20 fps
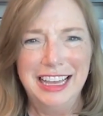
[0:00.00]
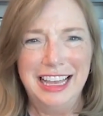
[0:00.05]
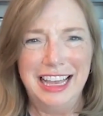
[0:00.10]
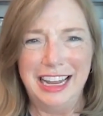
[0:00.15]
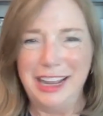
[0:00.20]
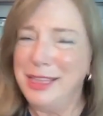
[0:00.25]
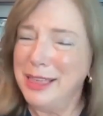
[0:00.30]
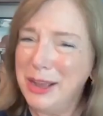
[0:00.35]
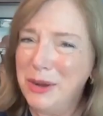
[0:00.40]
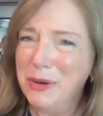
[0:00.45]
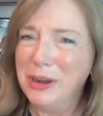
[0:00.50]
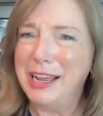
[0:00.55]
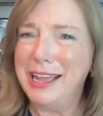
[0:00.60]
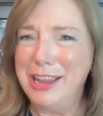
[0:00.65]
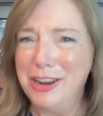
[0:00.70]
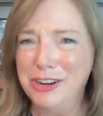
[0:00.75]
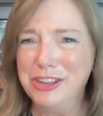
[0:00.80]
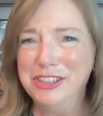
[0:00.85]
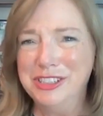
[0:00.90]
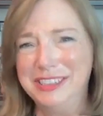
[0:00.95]
And I think what I
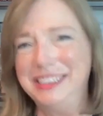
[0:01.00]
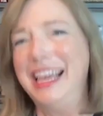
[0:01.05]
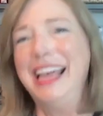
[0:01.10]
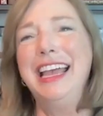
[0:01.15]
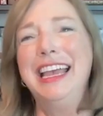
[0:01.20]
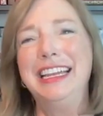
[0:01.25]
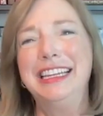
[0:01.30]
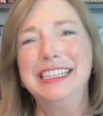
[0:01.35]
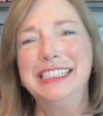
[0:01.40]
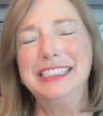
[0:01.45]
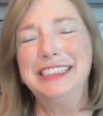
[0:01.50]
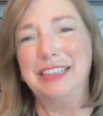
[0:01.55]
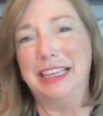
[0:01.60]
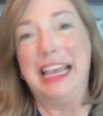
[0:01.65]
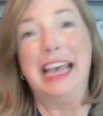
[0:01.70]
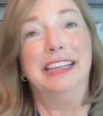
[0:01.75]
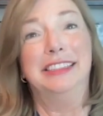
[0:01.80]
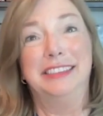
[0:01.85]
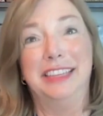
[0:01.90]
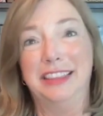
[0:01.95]
hear you saying is,
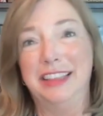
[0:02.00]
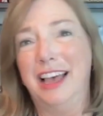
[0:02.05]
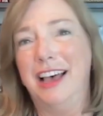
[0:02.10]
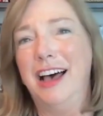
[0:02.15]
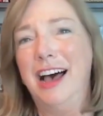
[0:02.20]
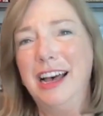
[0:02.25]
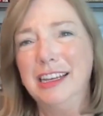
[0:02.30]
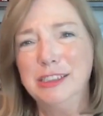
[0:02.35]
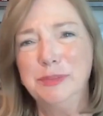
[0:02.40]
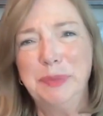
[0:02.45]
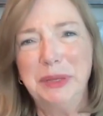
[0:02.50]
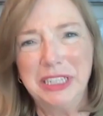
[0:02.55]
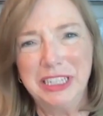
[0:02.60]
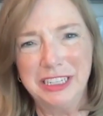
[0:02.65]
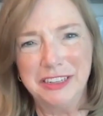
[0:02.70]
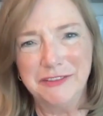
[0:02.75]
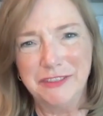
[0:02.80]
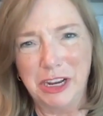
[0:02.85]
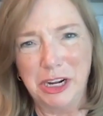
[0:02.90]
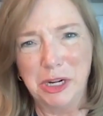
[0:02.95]
yes, in the hospital
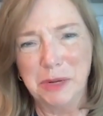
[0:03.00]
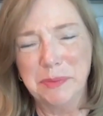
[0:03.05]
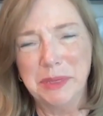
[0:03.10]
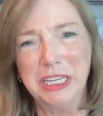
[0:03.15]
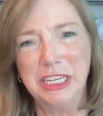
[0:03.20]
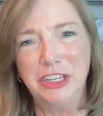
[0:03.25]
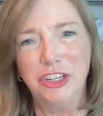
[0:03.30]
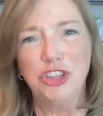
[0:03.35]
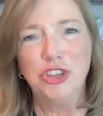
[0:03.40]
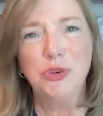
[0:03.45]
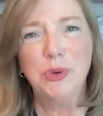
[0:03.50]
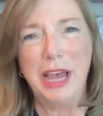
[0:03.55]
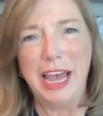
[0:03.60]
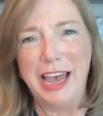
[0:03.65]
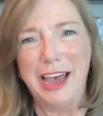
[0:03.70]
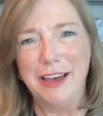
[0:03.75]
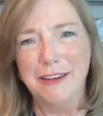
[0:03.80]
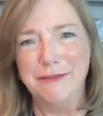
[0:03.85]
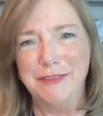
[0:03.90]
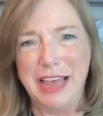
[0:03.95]
environment, you
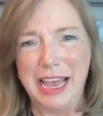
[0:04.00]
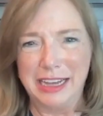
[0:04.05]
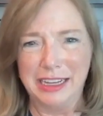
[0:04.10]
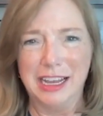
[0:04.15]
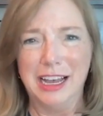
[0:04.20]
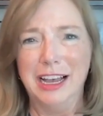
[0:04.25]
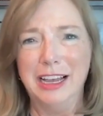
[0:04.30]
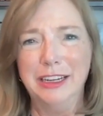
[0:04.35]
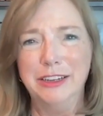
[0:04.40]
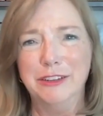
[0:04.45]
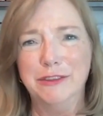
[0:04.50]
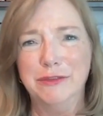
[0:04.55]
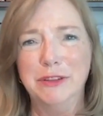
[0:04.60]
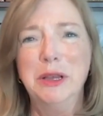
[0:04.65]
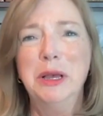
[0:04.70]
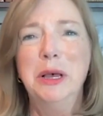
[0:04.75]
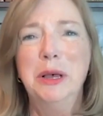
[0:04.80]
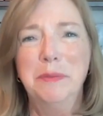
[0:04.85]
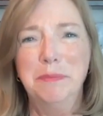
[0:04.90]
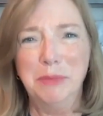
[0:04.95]
have that kind of
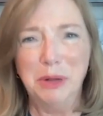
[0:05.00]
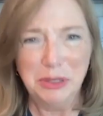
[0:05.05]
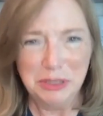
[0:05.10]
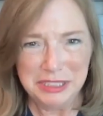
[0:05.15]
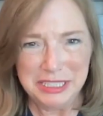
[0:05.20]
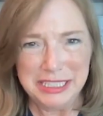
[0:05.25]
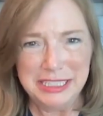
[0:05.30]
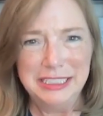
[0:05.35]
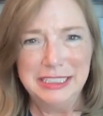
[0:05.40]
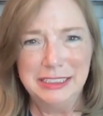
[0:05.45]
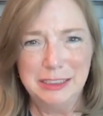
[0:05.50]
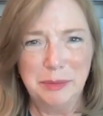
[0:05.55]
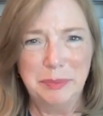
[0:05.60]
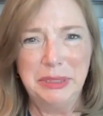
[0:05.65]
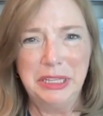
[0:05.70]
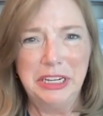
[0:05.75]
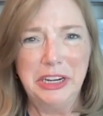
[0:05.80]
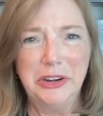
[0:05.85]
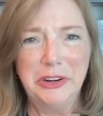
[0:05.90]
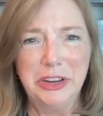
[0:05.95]

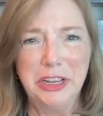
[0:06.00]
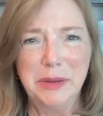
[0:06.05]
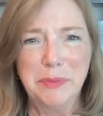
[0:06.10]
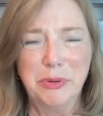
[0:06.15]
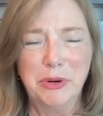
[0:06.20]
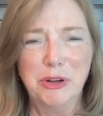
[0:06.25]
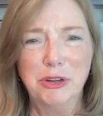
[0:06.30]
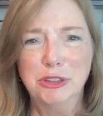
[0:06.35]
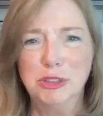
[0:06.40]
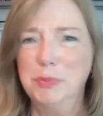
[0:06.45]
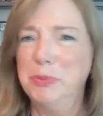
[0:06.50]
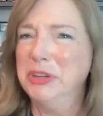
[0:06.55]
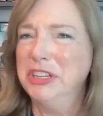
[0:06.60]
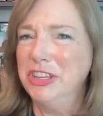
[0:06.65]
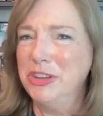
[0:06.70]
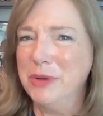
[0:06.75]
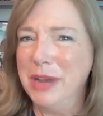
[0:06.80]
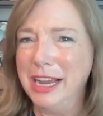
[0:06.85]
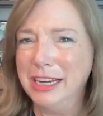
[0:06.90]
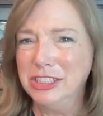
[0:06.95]
multidisciplinary approach, but
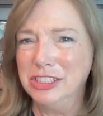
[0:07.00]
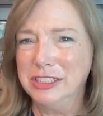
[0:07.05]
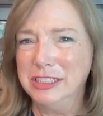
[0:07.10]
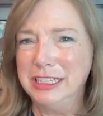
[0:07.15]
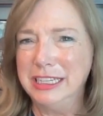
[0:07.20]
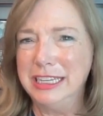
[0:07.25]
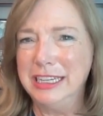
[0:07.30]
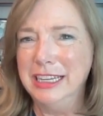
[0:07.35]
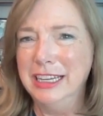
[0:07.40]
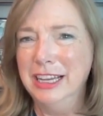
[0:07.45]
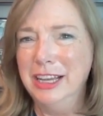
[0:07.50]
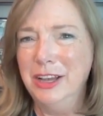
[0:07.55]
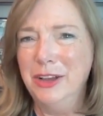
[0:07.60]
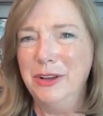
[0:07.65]
you actually